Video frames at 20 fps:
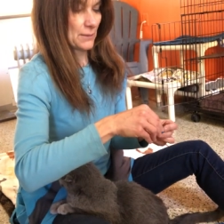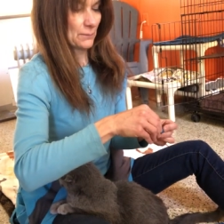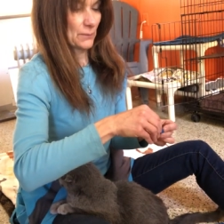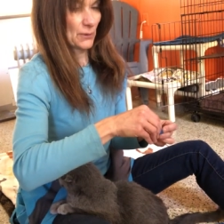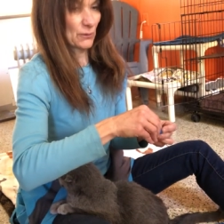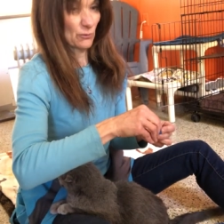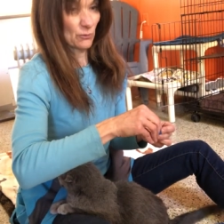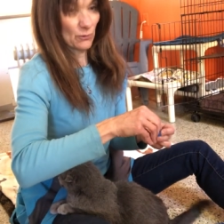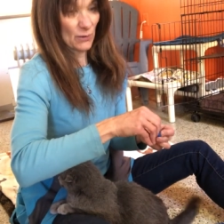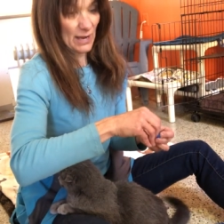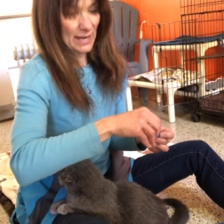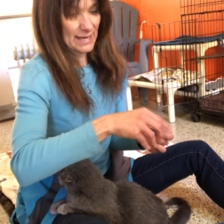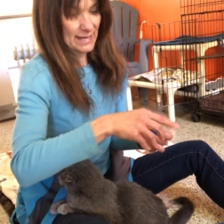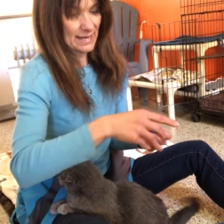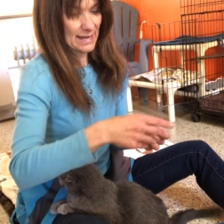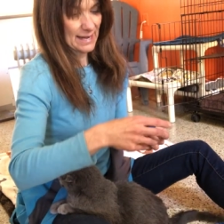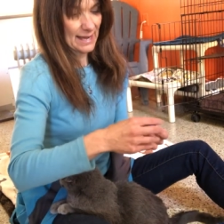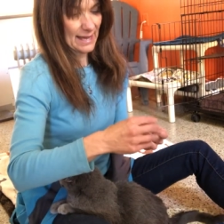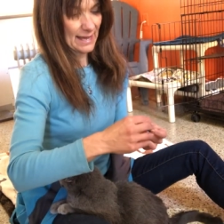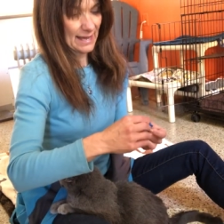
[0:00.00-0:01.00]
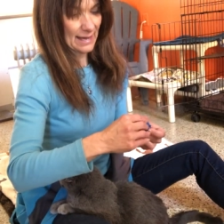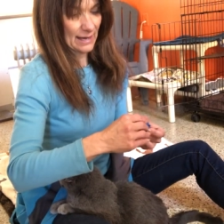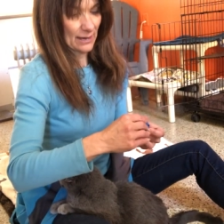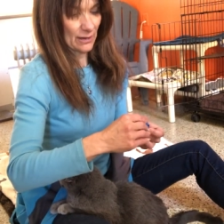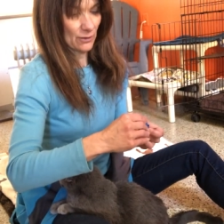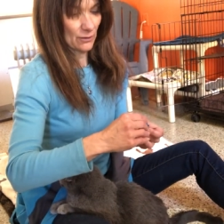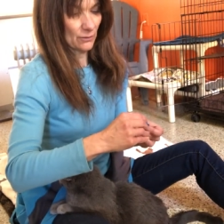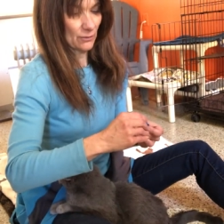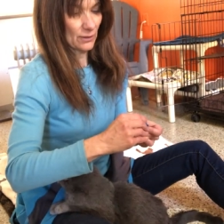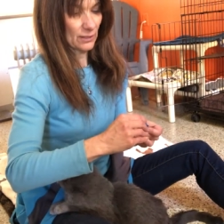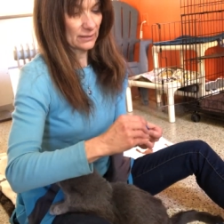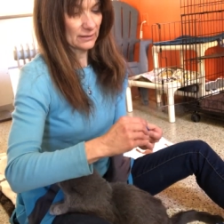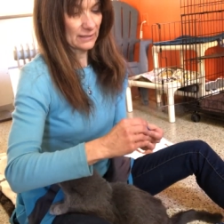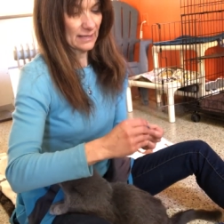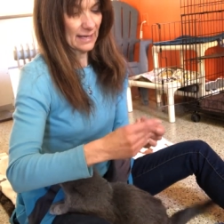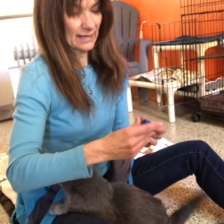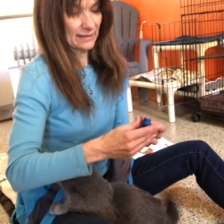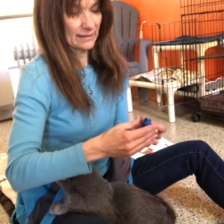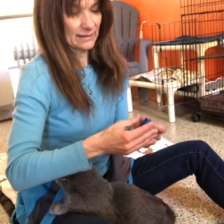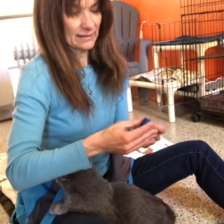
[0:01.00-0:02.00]
But right now, a
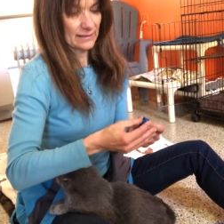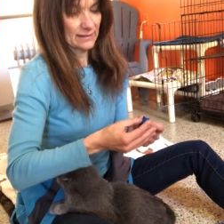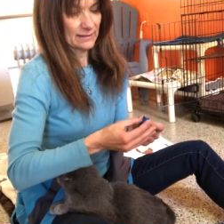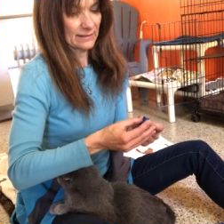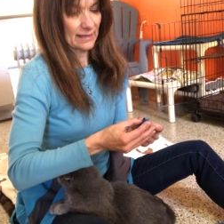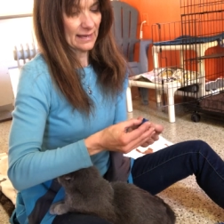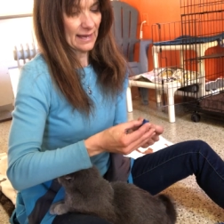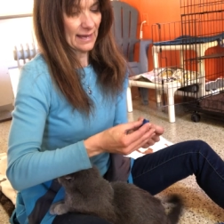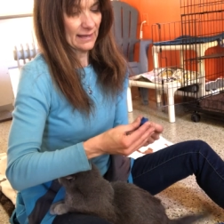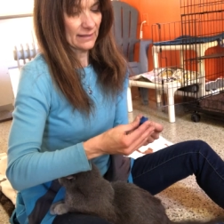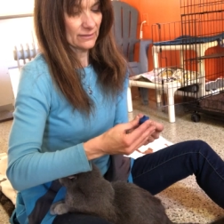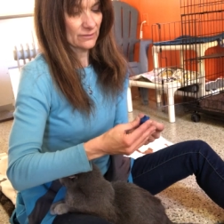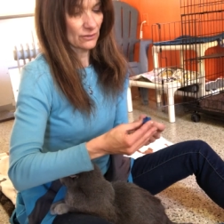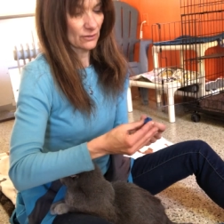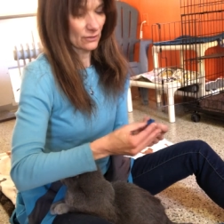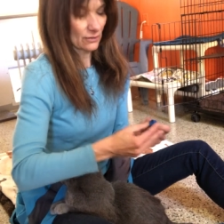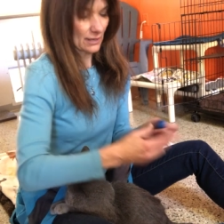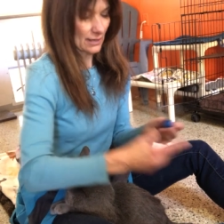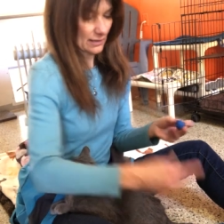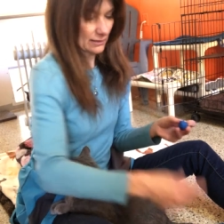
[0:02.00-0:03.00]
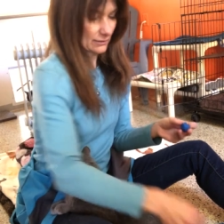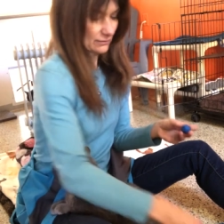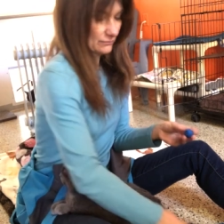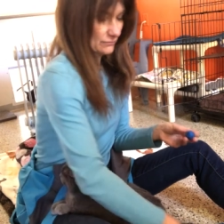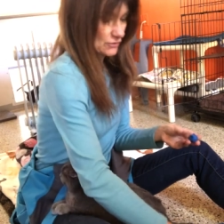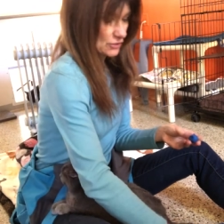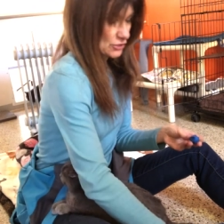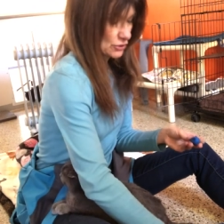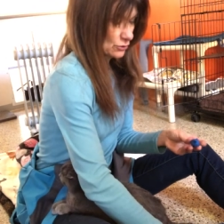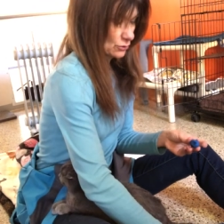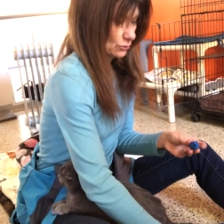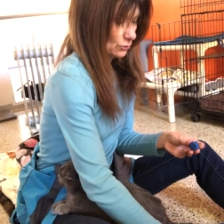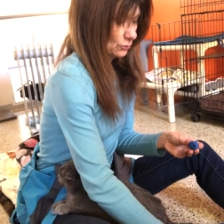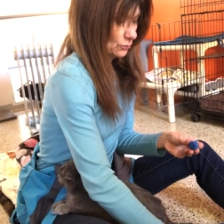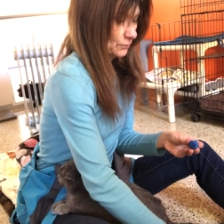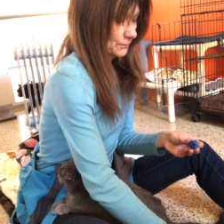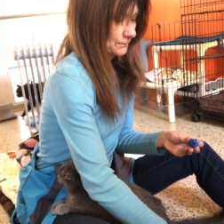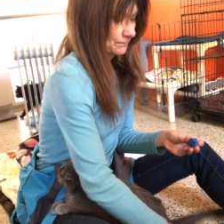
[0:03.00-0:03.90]
lot of these cats are kind of new,